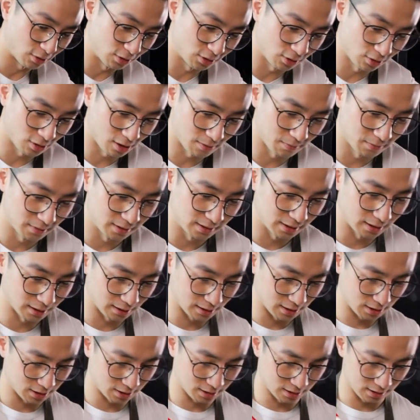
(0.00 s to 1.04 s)
on top,
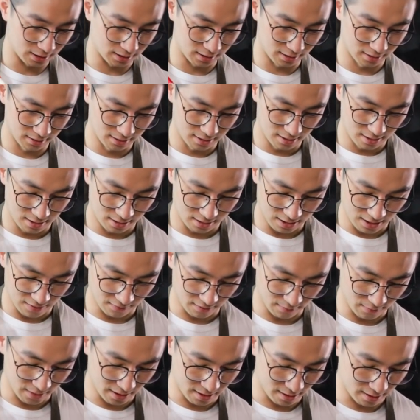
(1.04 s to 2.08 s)
delicious. Now
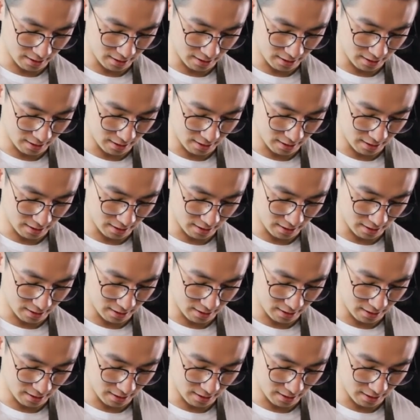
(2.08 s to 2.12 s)
I've got my